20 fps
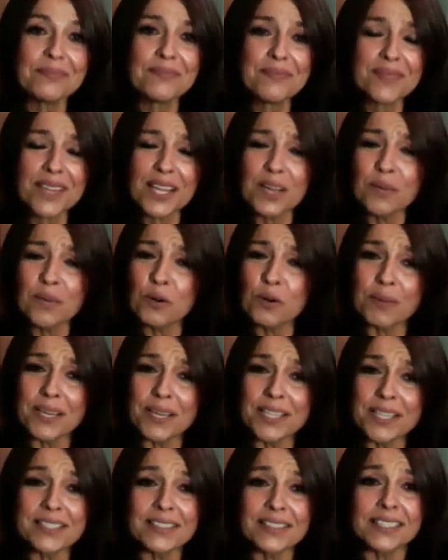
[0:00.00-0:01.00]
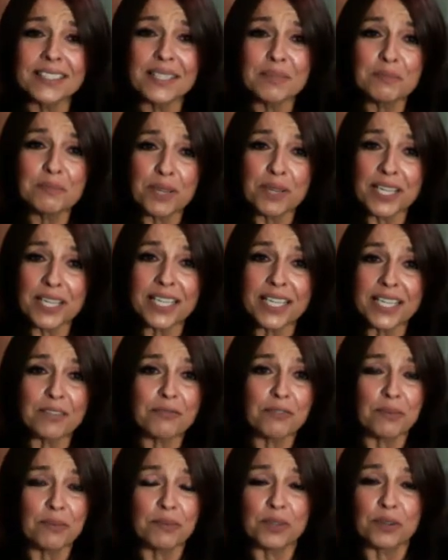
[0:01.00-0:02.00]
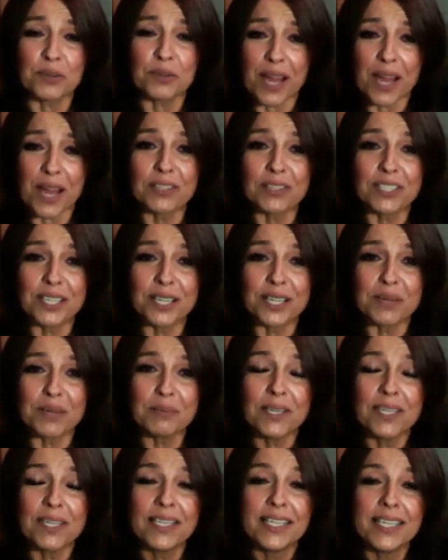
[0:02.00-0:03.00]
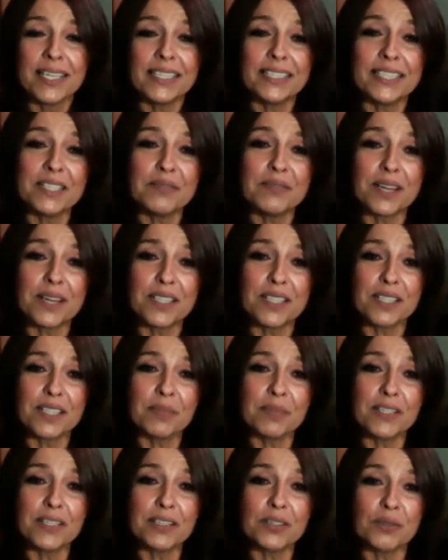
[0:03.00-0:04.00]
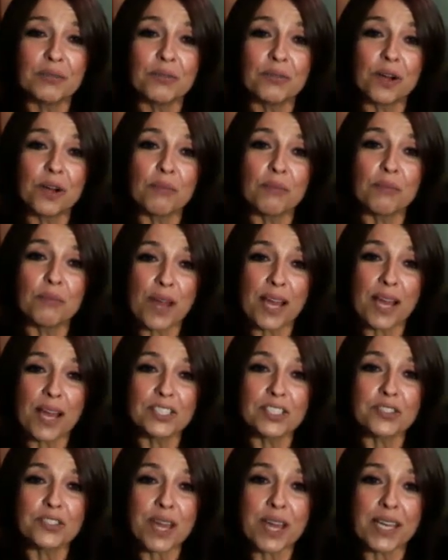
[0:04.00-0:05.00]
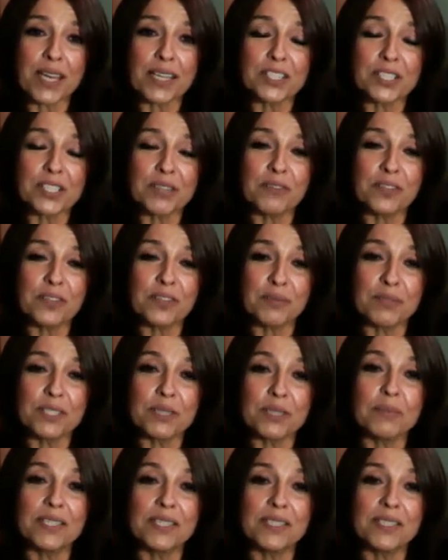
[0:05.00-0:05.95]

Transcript: and we're basically bringing it from the ground up in developing an overall brand strategy for them to be the